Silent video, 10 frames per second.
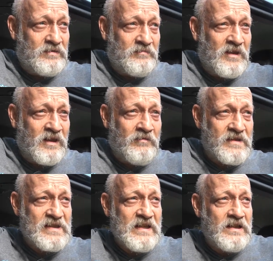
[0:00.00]
I might go
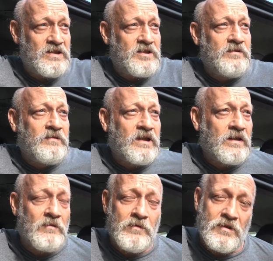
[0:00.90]
with a stage two
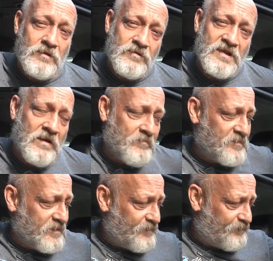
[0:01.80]
kit on it or something,
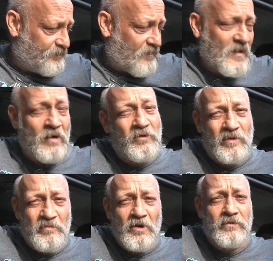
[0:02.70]
but I'm
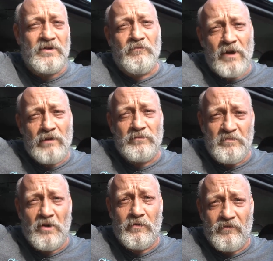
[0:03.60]
gonna build it the way I would
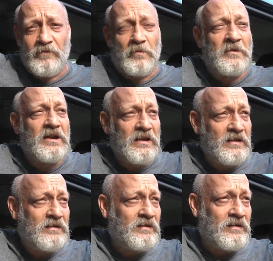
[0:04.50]
build it for me,
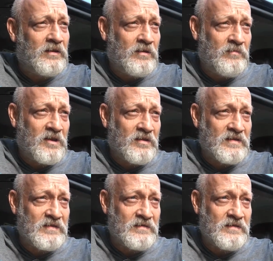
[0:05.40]
you know,
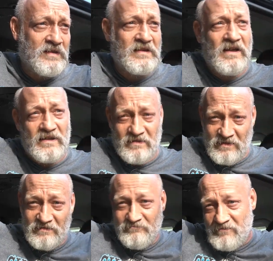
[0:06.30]
because this guy's
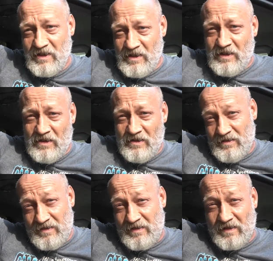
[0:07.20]
like
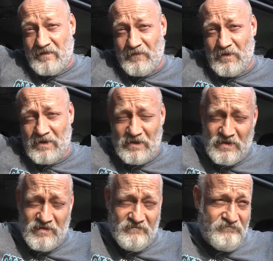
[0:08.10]
six foot
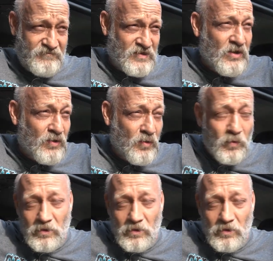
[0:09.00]
two,